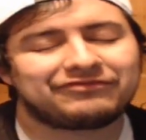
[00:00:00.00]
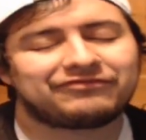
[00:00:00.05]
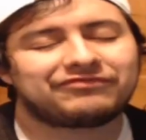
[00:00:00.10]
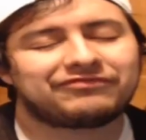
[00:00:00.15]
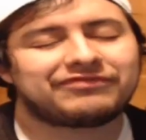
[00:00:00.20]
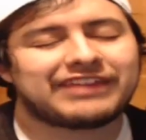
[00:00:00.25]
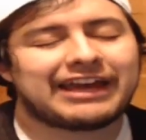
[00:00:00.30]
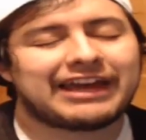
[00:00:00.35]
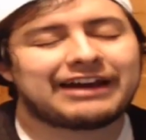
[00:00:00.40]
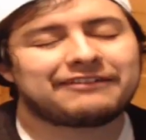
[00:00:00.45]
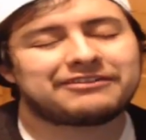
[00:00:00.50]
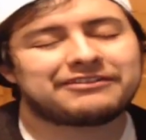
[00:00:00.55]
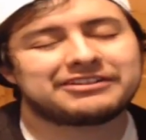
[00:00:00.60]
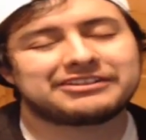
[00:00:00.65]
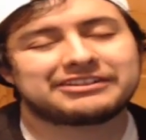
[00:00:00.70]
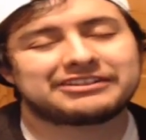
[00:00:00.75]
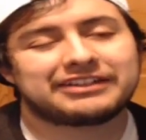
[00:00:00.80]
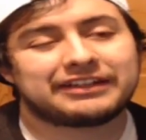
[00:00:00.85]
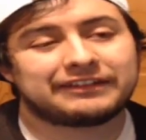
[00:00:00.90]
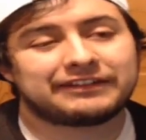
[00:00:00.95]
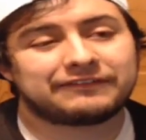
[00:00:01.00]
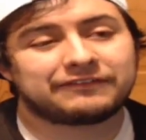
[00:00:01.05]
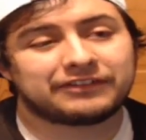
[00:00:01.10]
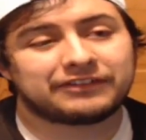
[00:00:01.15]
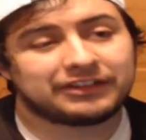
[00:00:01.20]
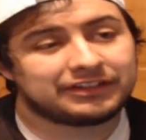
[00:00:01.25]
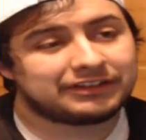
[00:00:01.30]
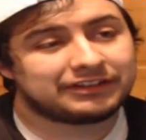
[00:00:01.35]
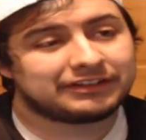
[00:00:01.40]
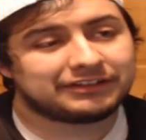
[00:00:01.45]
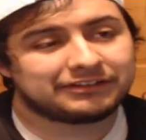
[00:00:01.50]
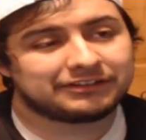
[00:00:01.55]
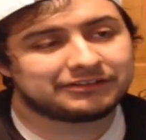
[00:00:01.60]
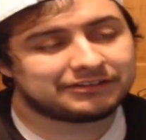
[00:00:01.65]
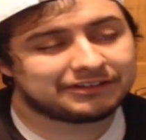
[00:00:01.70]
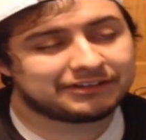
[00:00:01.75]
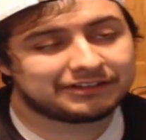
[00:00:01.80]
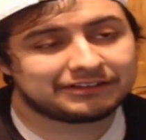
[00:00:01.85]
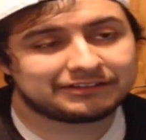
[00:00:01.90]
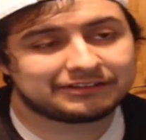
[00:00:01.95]
that was a fun little
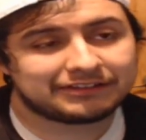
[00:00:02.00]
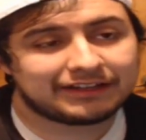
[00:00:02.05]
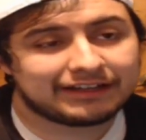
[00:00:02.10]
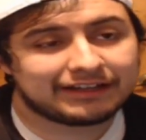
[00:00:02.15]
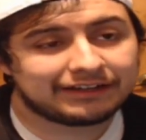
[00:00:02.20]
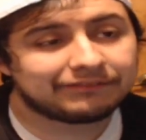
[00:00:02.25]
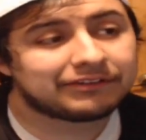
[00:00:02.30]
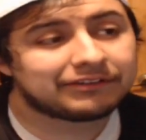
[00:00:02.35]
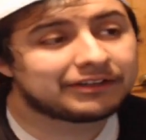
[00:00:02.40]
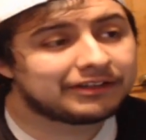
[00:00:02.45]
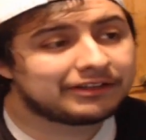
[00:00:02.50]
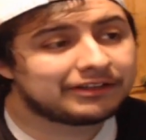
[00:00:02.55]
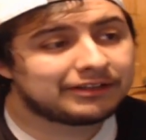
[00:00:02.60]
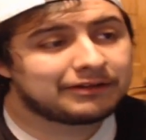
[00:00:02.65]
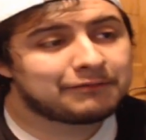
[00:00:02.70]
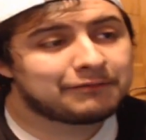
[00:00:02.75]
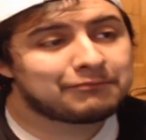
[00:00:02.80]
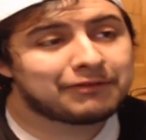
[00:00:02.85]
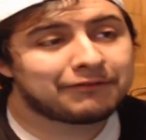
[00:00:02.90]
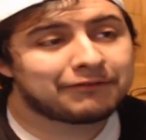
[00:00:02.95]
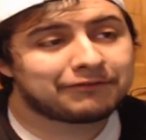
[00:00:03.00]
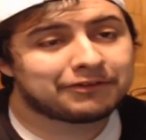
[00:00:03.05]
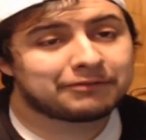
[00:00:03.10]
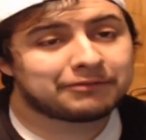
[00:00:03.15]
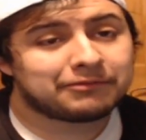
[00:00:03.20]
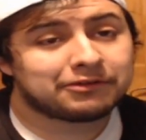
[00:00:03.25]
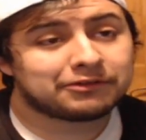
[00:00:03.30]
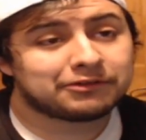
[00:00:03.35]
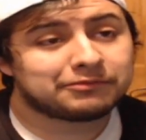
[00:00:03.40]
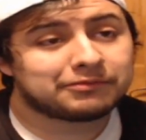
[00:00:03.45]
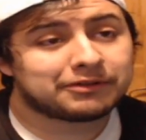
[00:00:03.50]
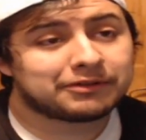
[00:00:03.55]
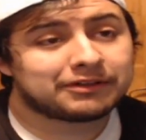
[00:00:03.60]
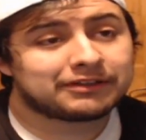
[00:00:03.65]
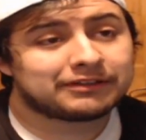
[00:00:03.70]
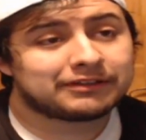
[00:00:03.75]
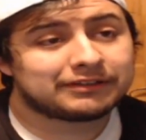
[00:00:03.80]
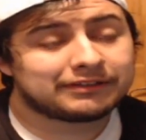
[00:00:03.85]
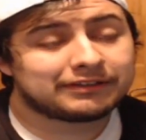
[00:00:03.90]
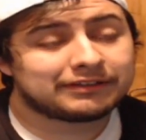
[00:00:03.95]
thing to have. But for the most
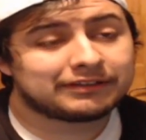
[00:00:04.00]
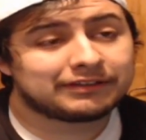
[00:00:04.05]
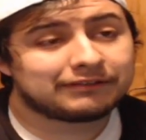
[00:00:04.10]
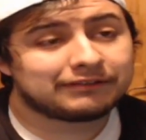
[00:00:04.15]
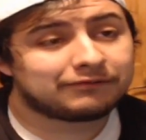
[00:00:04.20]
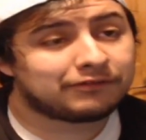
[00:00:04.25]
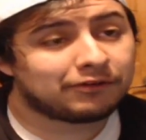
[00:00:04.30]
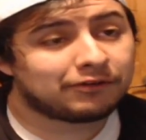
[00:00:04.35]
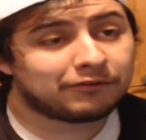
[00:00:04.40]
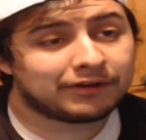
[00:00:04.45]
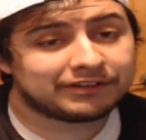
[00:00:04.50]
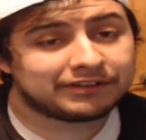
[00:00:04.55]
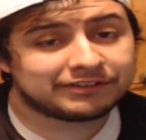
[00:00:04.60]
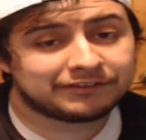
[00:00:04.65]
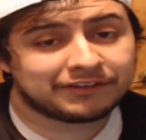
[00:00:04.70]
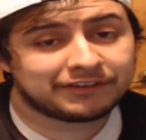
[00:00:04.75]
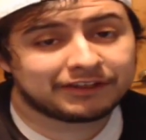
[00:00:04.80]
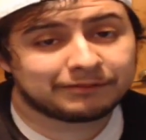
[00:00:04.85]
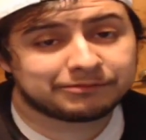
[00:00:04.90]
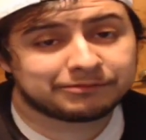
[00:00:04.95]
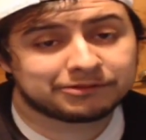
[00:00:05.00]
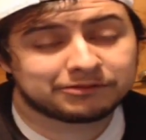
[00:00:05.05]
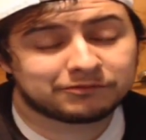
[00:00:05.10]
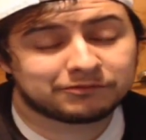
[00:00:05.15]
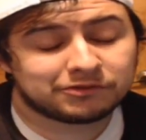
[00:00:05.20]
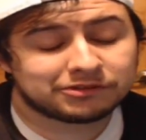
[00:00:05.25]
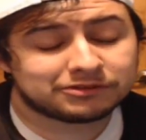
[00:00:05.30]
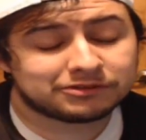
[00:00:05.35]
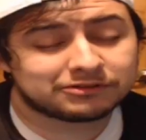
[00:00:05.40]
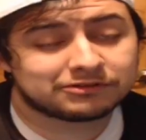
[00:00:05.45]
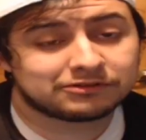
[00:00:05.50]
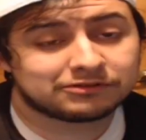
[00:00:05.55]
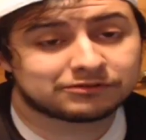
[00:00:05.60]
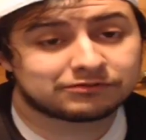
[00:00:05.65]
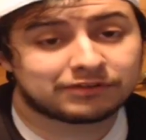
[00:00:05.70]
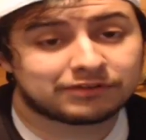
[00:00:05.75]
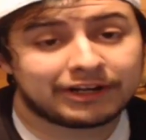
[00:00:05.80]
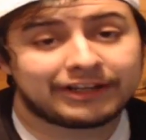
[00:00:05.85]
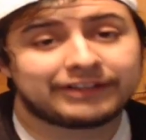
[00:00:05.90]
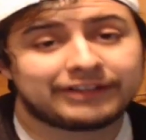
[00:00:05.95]
part, the rest of the episode was
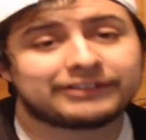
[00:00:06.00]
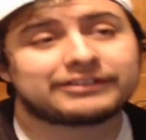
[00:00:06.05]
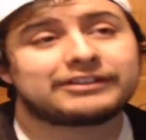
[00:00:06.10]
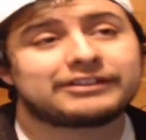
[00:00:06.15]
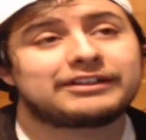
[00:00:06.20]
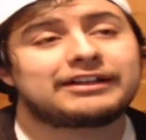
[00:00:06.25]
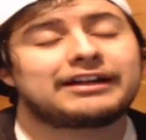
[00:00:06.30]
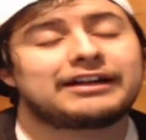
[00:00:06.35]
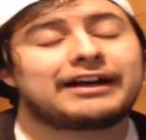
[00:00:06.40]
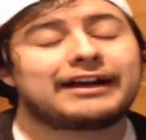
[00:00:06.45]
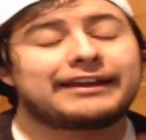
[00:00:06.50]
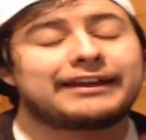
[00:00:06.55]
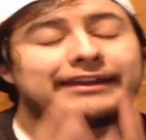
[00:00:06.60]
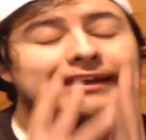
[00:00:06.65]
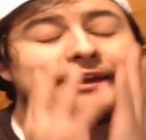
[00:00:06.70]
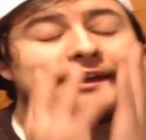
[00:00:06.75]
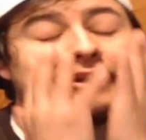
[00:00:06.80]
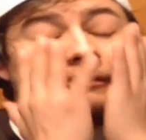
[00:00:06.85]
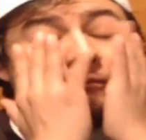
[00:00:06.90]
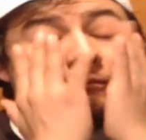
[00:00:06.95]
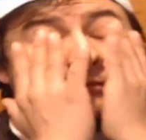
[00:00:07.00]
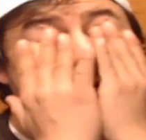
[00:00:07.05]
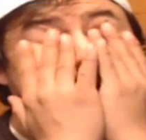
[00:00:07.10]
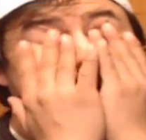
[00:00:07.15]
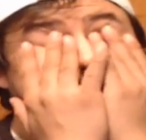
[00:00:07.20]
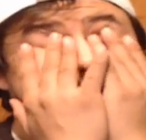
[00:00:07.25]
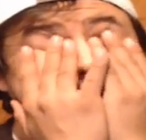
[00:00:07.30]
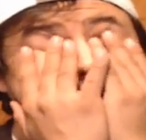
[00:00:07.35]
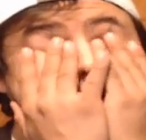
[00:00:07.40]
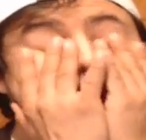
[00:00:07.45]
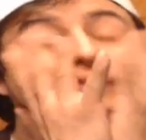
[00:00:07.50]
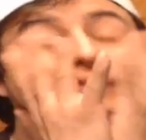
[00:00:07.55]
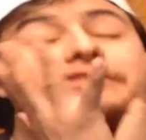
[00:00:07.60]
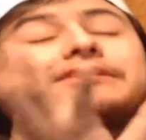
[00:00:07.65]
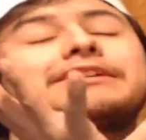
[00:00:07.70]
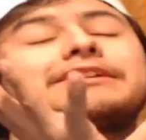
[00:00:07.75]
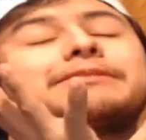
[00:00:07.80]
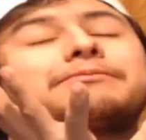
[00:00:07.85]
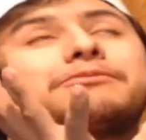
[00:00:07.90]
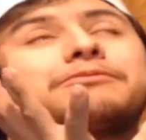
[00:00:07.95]
great. I can't wait to
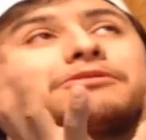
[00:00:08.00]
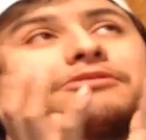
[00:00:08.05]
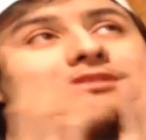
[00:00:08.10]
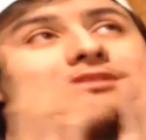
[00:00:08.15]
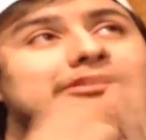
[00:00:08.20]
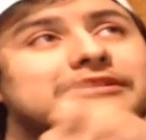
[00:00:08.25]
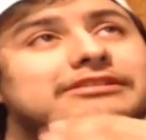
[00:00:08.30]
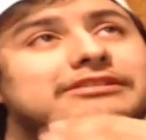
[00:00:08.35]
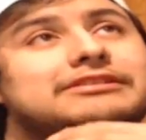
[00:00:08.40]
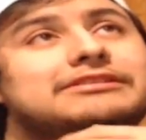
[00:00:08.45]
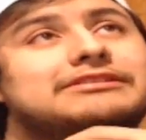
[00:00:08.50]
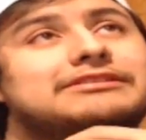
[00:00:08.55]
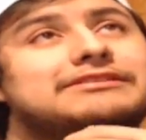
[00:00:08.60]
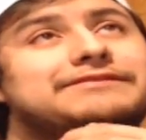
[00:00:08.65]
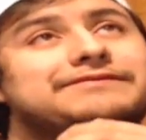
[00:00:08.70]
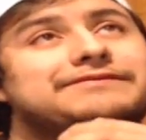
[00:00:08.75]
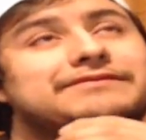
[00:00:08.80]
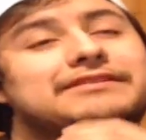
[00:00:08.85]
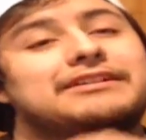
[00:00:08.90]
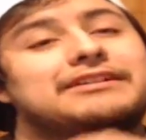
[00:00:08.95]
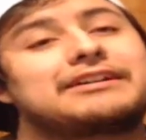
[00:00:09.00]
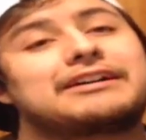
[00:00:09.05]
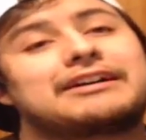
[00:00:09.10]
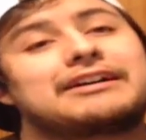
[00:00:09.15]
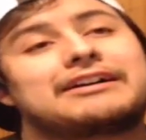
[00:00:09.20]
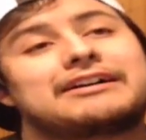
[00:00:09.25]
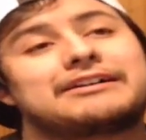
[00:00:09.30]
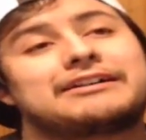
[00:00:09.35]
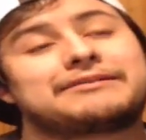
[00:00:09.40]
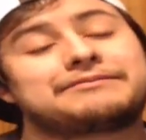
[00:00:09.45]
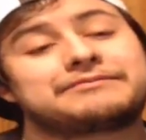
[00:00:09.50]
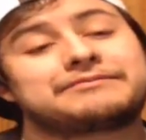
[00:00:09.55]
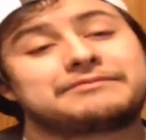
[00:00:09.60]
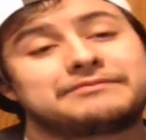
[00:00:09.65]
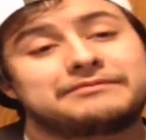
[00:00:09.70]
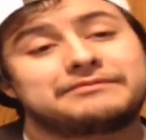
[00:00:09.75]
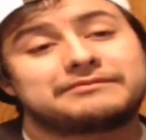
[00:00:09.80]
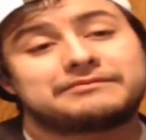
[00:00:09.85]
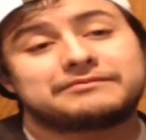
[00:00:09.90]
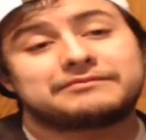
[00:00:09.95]
see more.
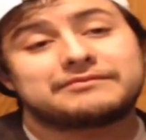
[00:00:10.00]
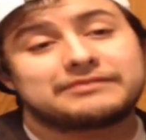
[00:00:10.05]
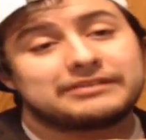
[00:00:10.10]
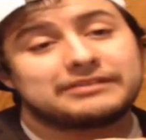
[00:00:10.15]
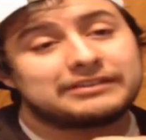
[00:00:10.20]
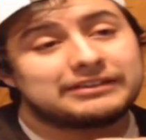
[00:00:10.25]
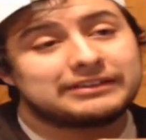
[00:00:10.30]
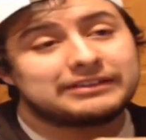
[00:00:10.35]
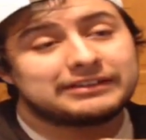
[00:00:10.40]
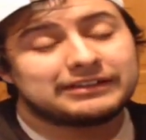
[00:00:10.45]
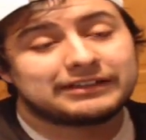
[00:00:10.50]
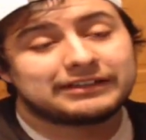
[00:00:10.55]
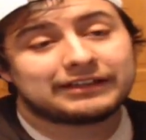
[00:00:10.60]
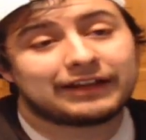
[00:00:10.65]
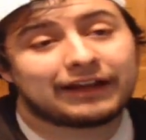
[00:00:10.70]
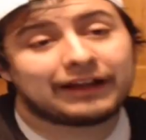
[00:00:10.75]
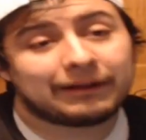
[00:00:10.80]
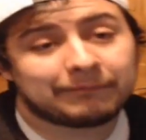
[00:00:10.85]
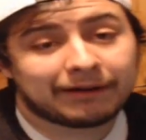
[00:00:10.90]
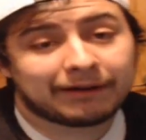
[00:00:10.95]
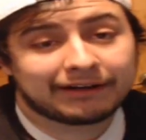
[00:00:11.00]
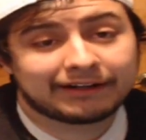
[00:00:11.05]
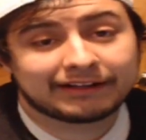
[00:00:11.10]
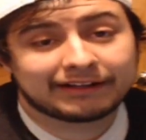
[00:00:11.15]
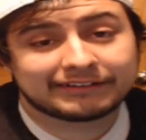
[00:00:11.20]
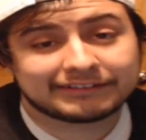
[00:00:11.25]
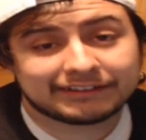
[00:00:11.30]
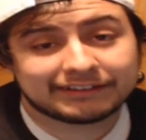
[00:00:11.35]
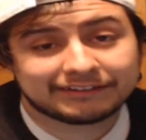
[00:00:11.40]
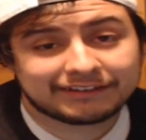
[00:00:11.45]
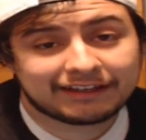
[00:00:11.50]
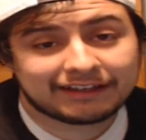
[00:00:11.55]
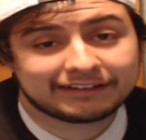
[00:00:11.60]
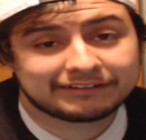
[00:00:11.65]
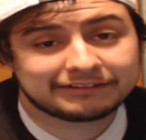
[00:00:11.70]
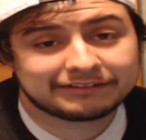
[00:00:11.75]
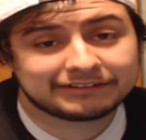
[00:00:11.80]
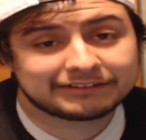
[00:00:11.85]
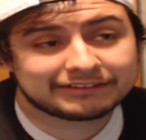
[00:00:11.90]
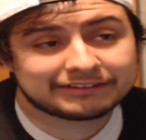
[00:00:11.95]
I might not sound that
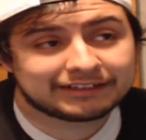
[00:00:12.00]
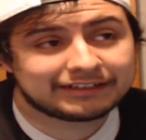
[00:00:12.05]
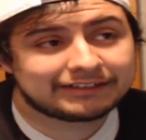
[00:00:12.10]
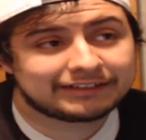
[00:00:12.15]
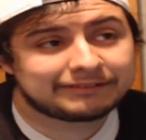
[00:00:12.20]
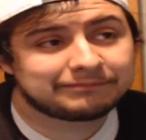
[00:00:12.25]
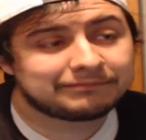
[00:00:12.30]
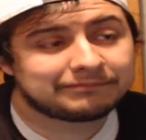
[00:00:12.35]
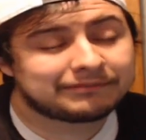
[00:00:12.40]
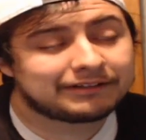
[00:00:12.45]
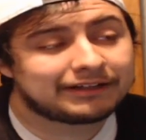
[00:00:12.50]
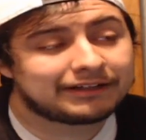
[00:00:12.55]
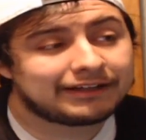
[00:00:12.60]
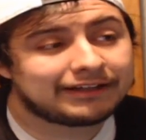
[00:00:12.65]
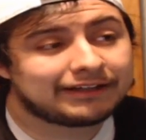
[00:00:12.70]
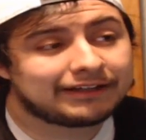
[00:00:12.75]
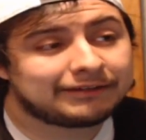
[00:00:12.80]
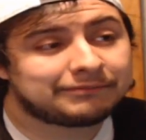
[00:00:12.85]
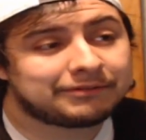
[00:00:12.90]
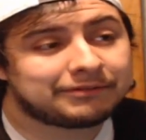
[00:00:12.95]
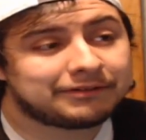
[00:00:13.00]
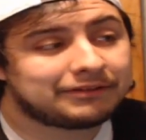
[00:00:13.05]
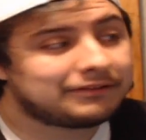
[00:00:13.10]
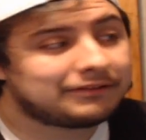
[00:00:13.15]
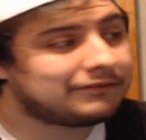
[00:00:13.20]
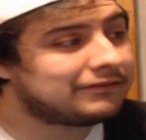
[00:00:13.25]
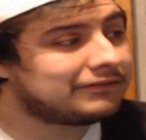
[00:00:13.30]
too excited. I have been